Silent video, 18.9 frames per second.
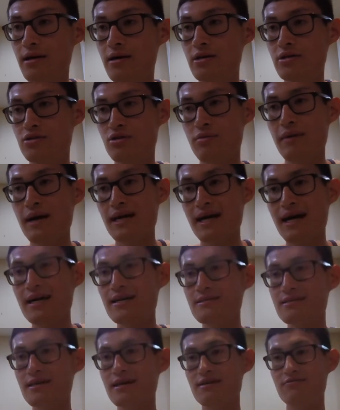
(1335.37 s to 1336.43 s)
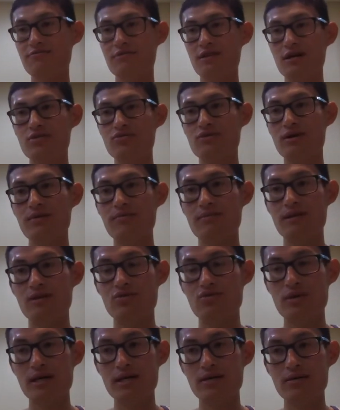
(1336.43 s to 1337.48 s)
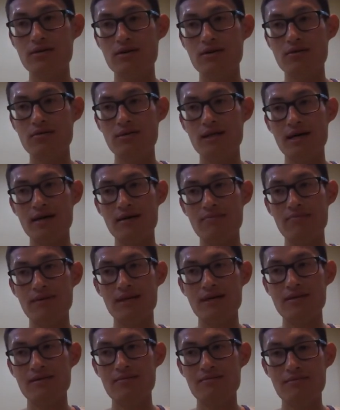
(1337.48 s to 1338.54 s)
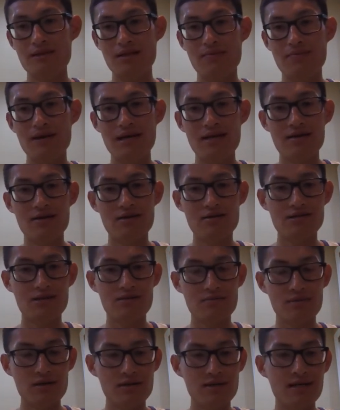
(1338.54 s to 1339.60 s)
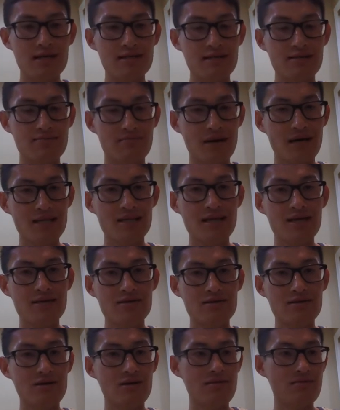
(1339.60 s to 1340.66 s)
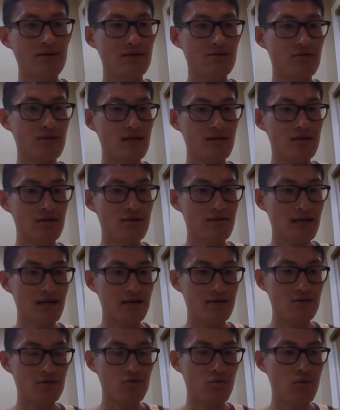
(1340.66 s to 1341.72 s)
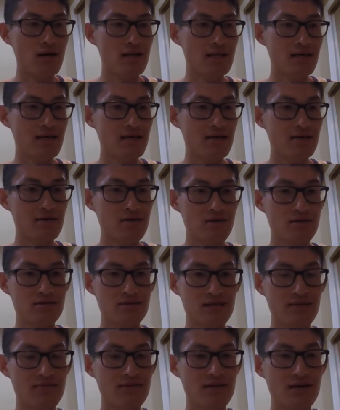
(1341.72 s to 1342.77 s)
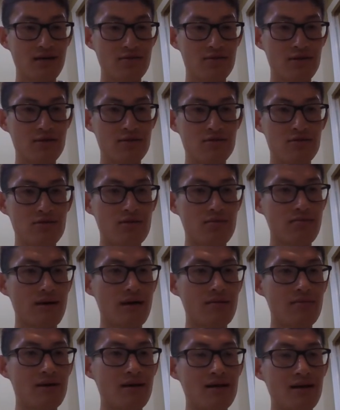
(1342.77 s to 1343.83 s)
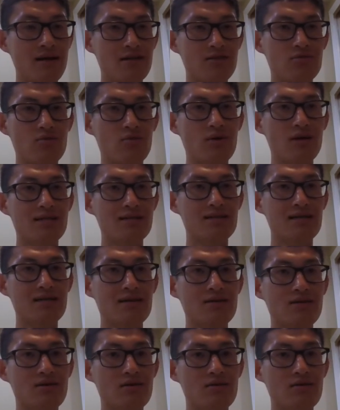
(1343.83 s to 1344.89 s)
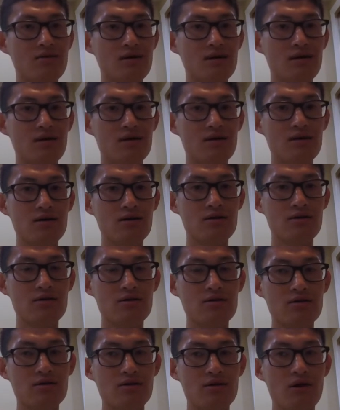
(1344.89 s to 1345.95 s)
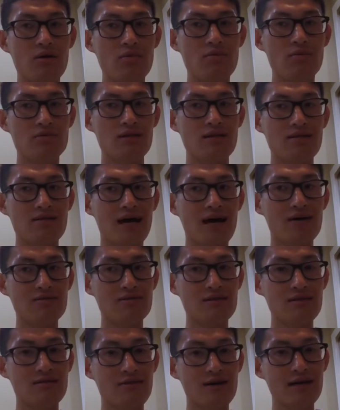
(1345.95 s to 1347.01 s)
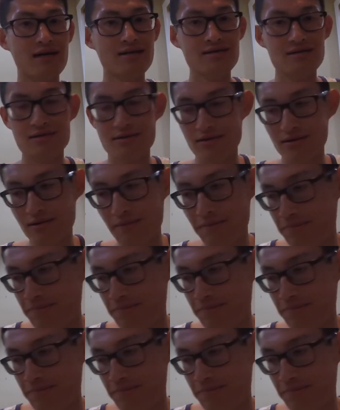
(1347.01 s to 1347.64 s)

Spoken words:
my eyesight fluctuate between like depending on some good days and bad days, between like 20, 700 to maybe like 20, almost 1,000, right? So